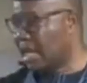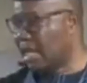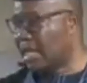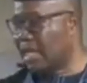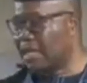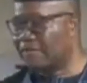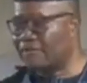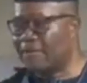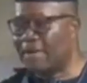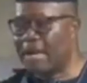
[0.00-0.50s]

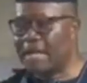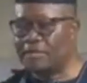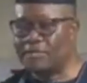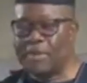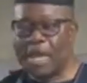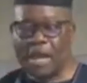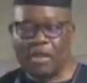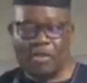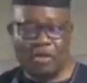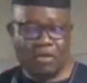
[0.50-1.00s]
And as far as
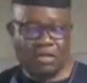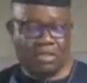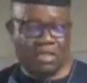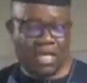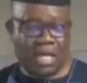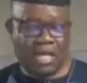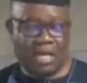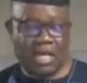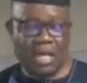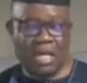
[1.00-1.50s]
we are
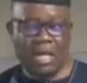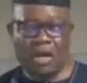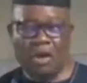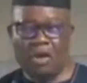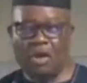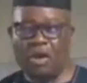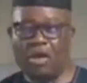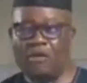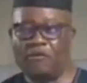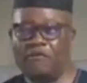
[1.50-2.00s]
concerned,
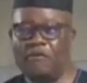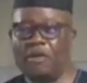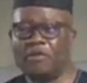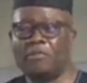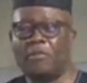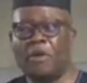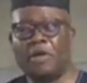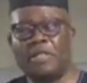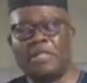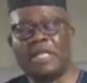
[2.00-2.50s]
all of
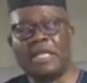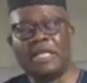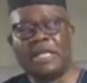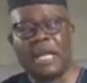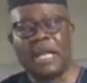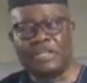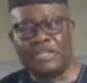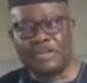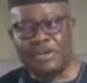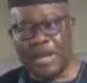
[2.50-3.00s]
us must
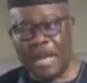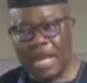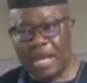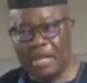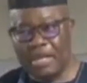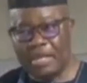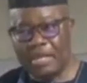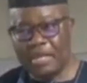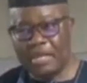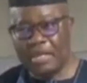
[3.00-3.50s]
think Nigeria.